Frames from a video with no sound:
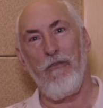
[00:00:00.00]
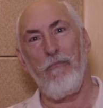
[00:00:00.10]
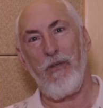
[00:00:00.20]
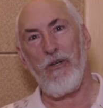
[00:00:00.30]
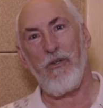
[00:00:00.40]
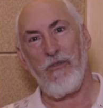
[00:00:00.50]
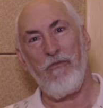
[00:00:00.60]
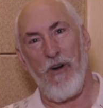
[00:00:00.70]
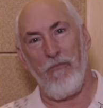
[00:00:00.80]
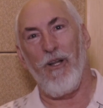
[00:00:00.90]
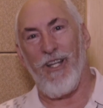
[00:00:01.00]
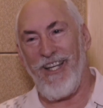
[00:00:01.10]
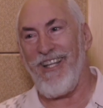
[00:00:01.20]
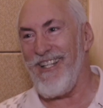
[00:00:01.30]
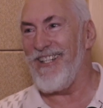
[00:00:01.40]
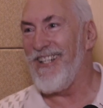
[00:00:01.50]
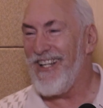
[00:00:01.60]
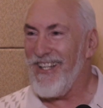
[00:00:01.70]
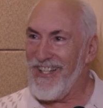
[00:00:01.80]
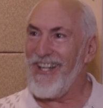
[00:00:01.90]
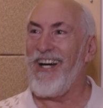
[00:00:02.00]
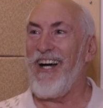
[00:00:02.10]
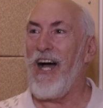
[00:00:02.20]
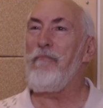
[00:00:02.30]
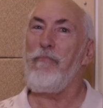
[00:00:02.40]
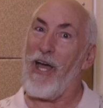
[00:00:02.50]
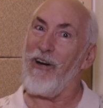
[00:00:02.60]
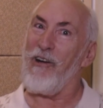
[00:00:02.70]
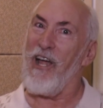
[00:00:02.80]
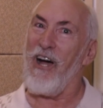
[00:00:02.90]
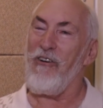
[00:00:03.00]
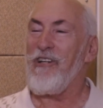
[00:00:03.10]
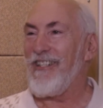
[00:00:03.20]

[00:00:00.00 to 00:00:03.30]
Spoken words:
have abused verbally. I'm better now.